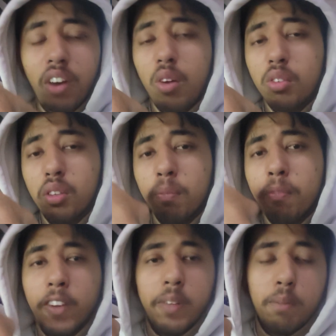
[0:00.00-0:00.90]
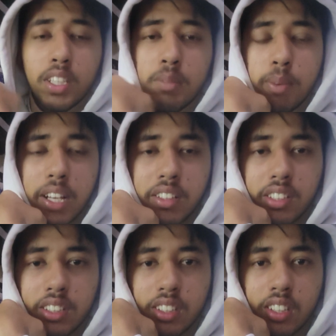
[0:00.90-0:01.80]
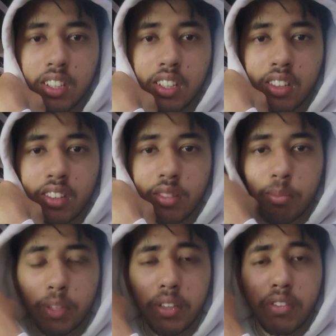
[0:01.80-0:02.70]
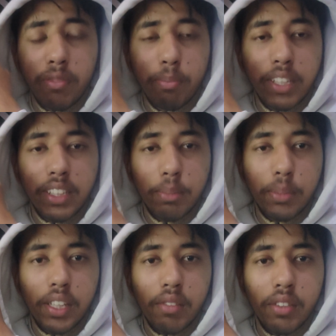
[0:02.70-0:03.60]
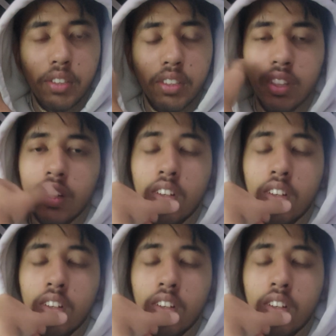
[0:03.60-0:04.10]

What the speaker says: found the very best pattern, very best behavior.